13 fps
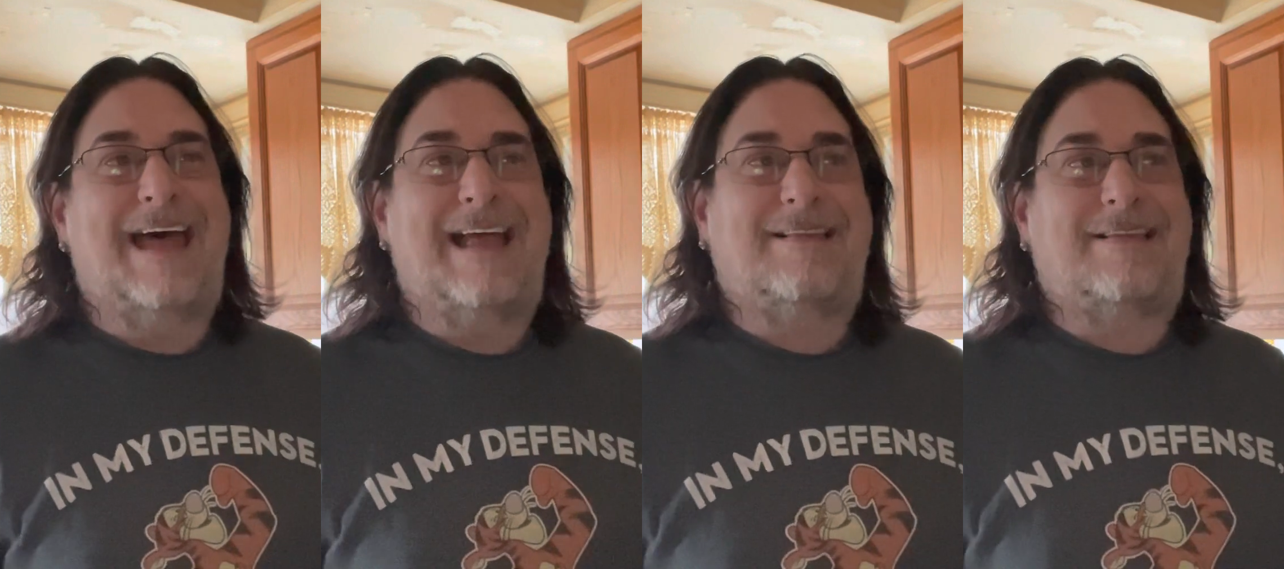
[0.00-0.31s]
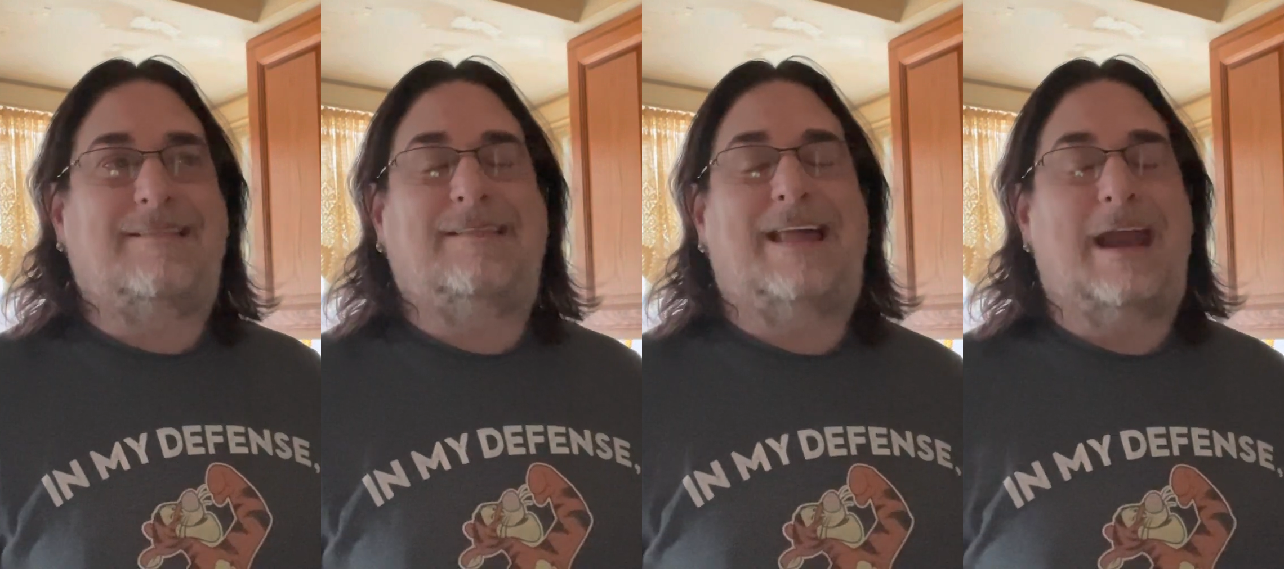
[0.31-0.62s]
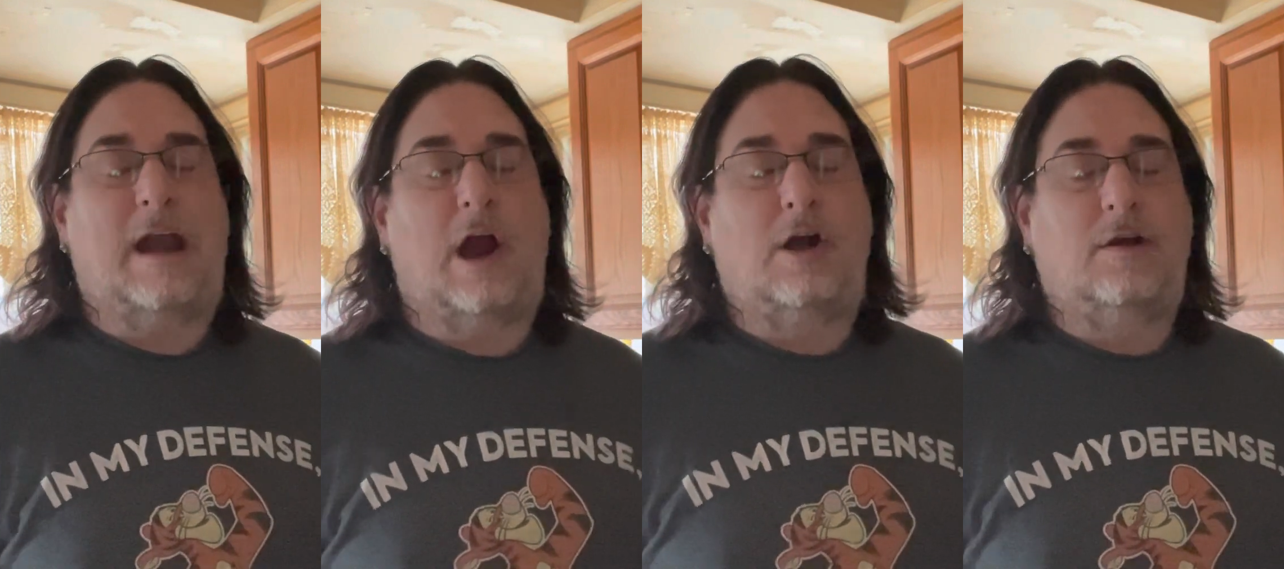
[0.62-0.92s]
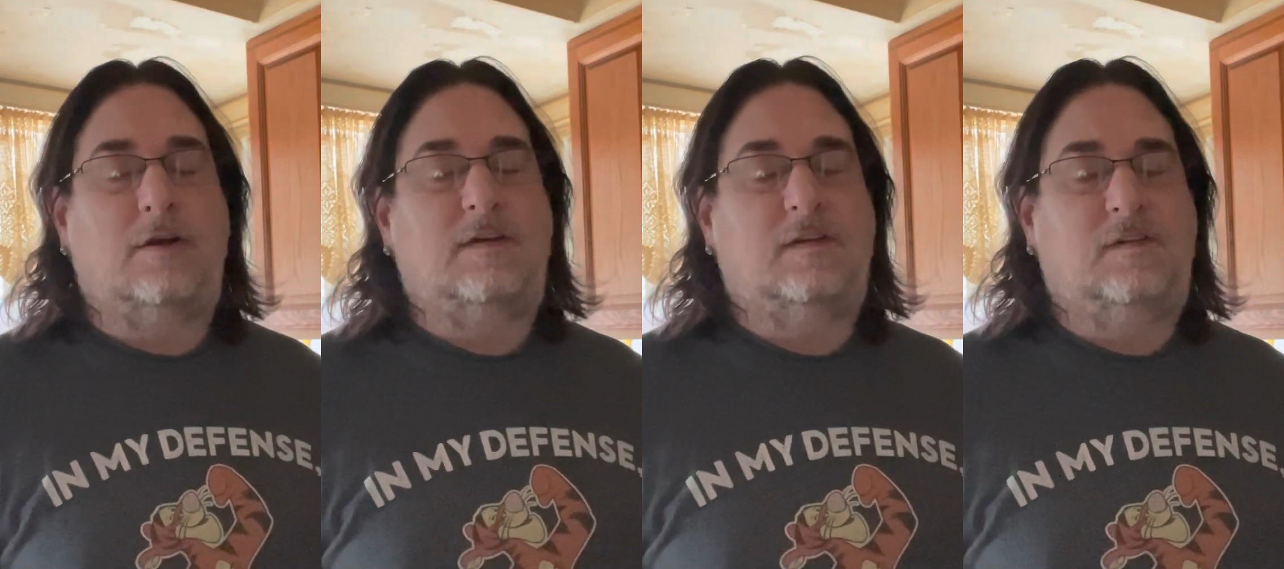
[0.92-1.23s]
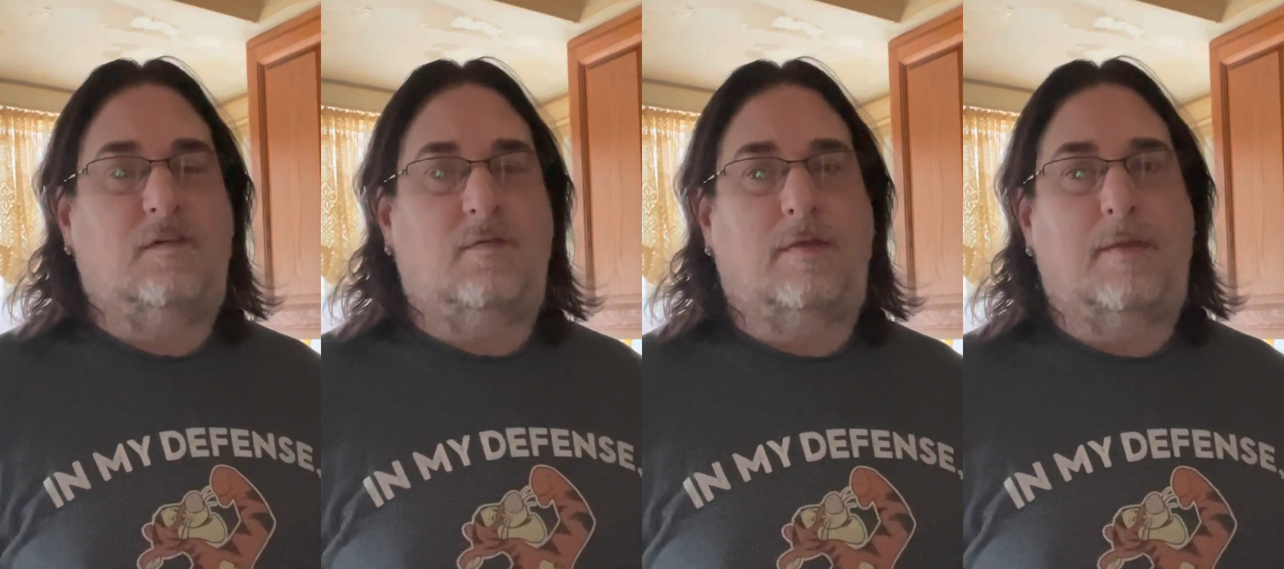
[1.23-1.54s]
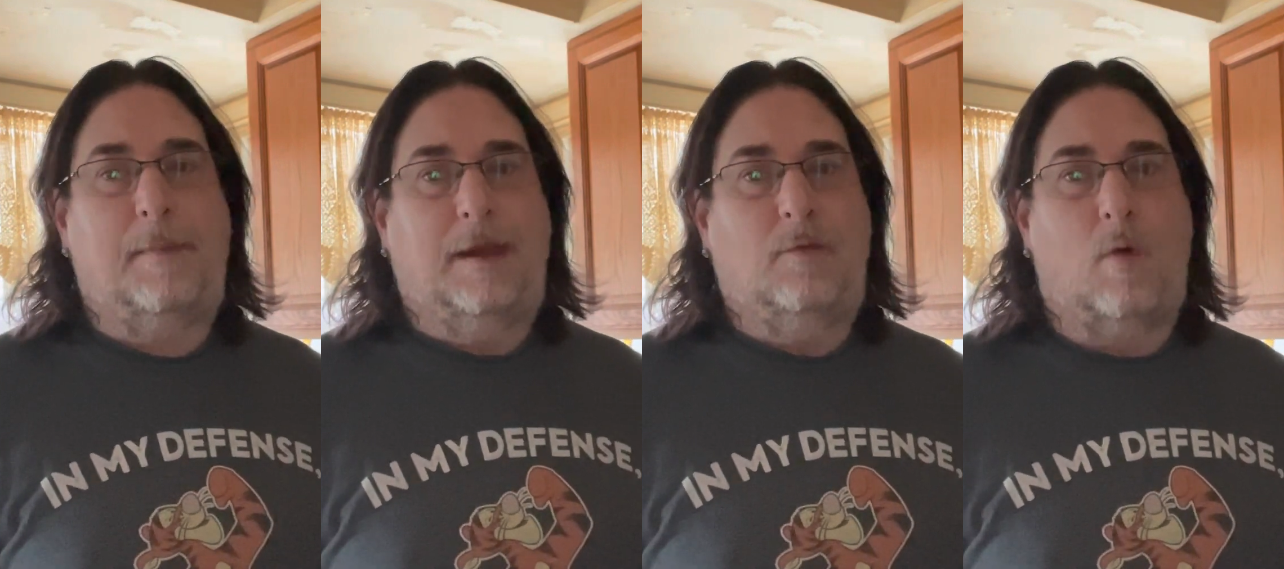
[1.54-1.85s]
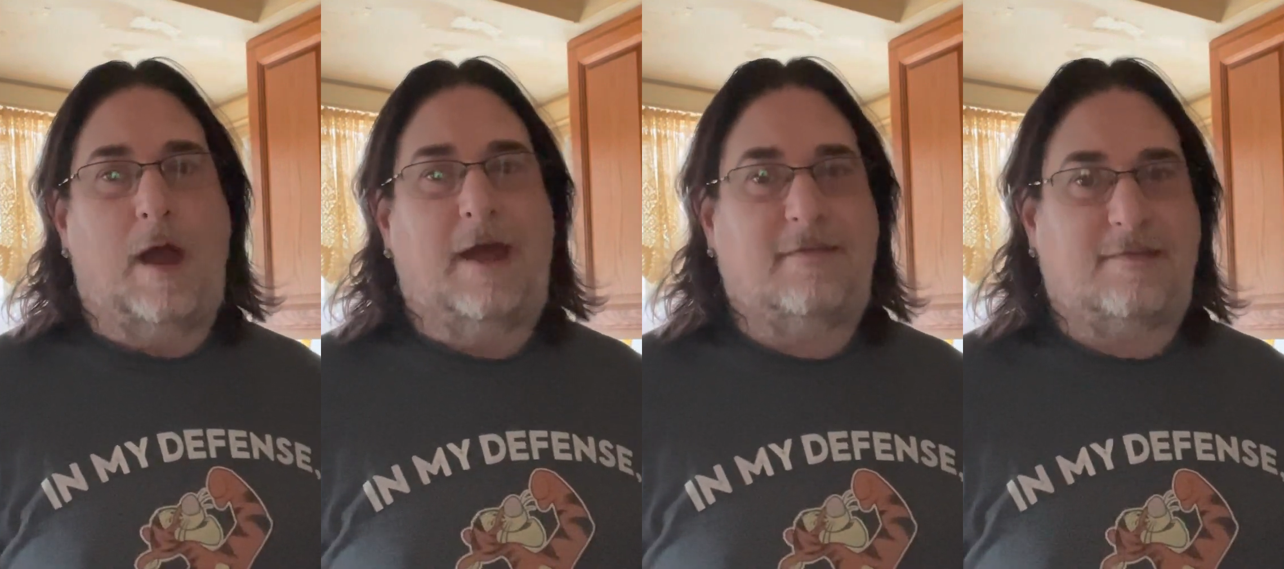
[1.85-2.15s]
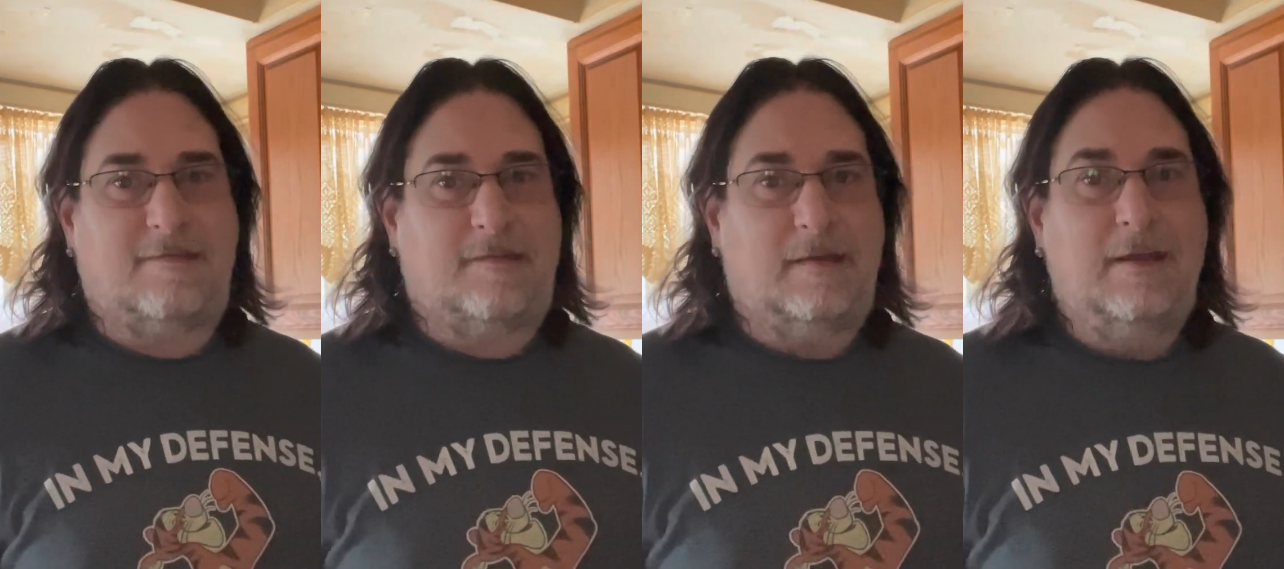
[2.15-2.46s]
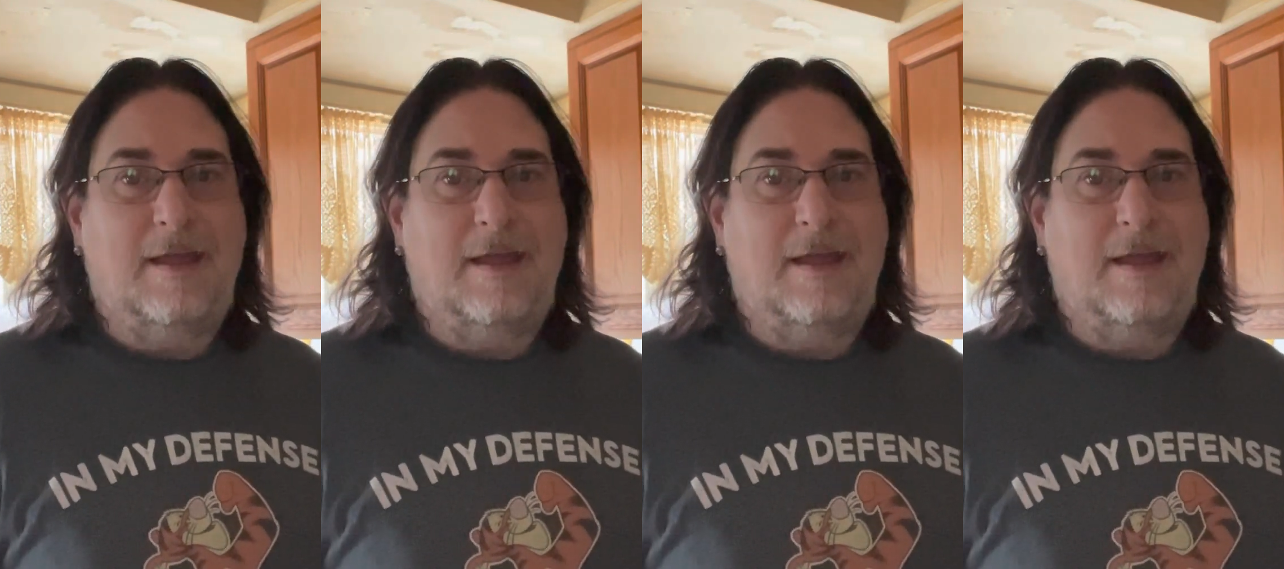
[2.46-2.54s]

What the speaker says: that's a lot harder to do in the Midwest